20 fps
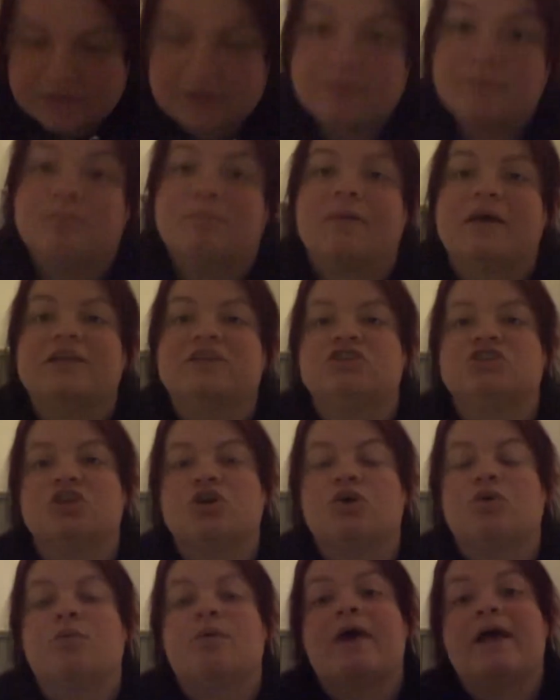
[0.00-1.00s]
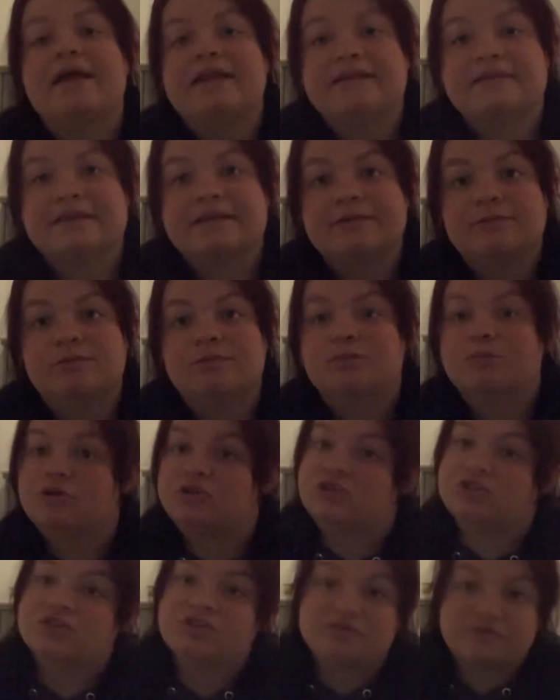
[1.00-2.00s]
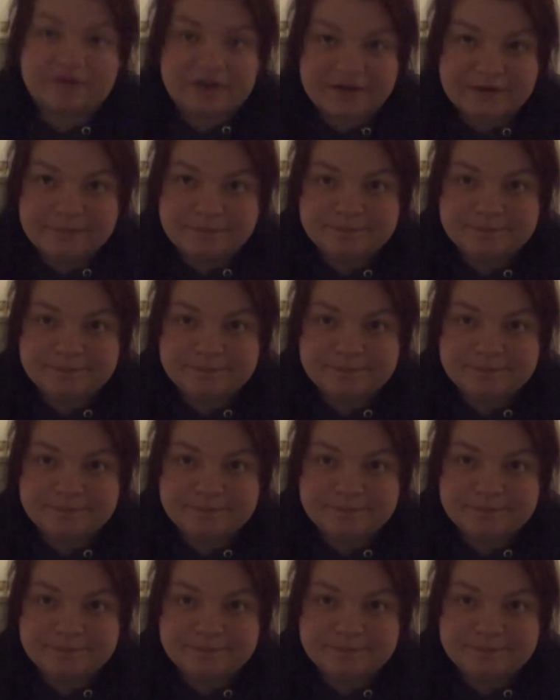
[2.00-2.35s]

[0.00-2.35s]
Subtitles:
my show ended, which is fine.